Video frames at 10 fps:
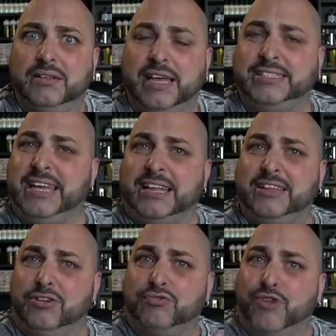Like she had a
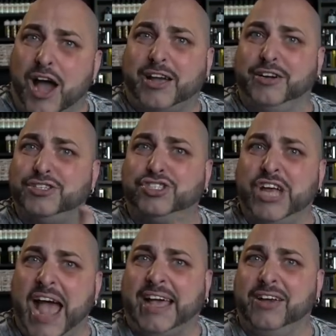little Rutgers
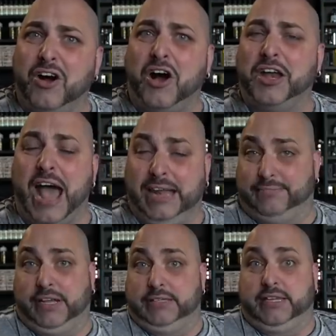jacket on.
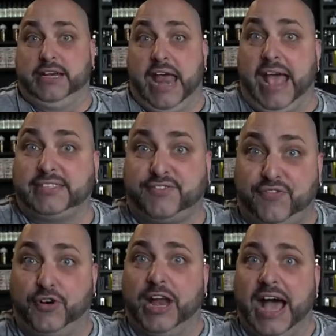I didn't ask
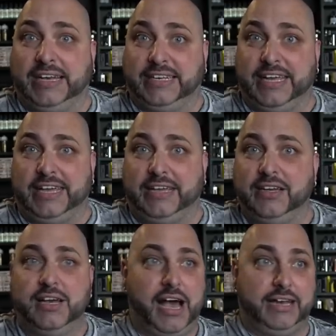for an ID.
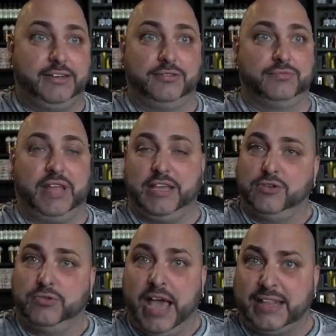I don't think
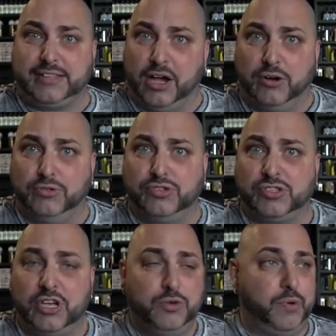you get
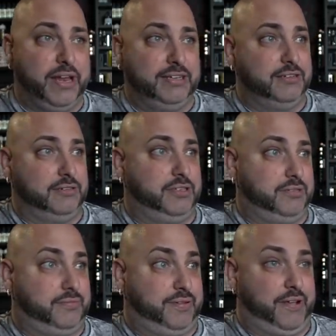those when you,